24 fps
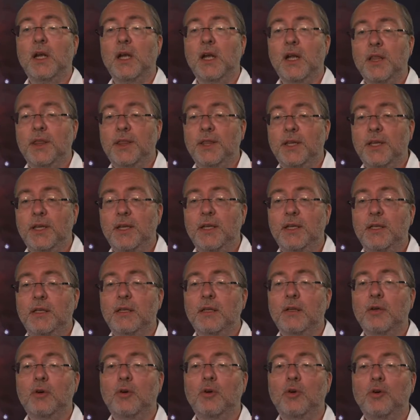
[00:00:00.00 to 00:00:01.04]

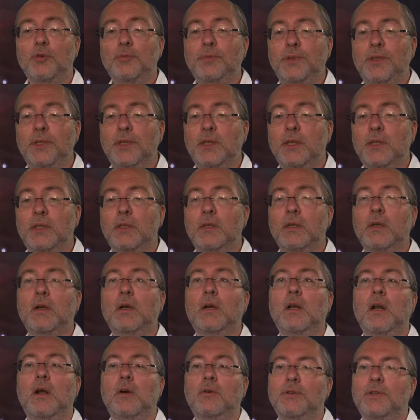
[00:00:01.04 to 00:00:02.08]
HealthKit, HomeKit,
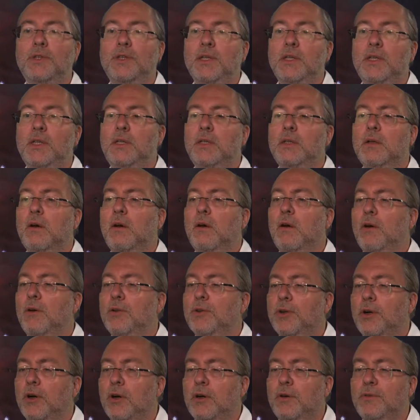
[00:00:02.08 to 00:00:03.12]
CloudKit,
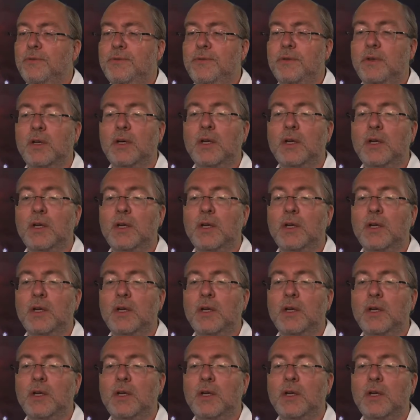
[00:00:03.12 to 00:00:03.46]
OnOff,